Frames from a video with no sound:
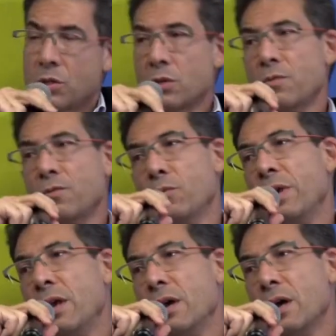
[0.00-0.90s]
So
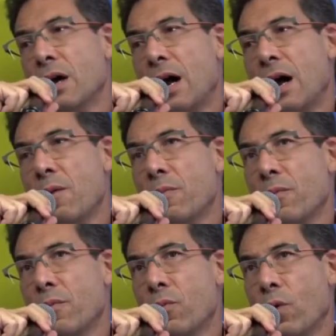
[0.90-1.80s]
for me,
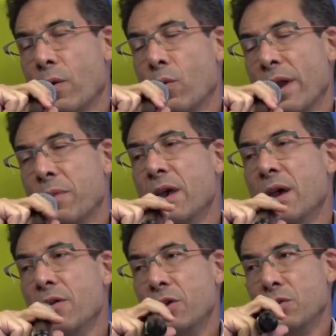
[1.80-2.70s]
what I'm
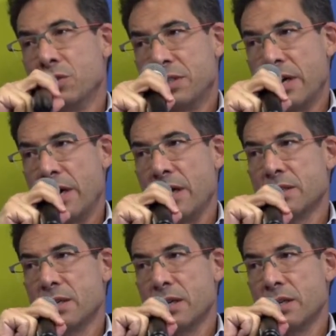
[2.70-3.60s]
hearing you say
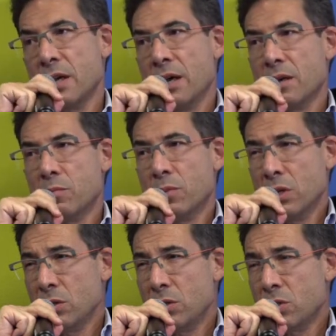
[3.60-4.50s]
is that
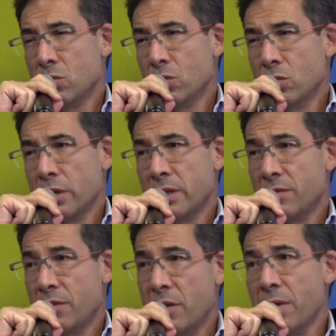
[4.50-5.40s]
middle school
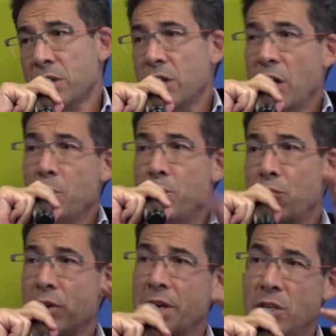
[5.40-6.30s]
is very much a
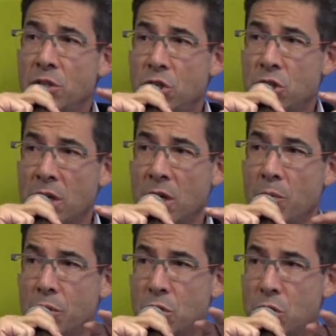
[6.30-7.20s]
bridge
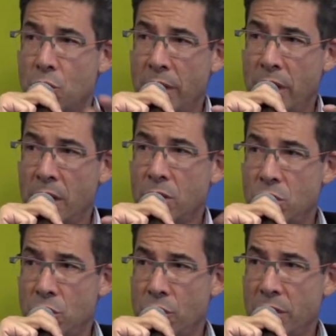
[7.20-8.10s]

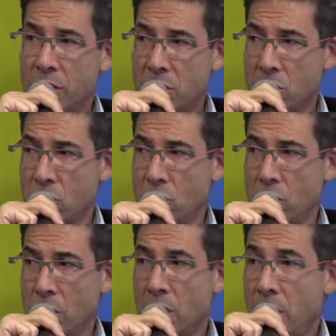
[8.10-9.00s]
between junior
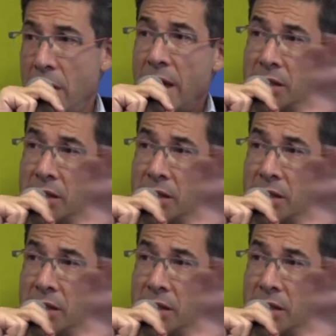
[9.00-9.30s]
school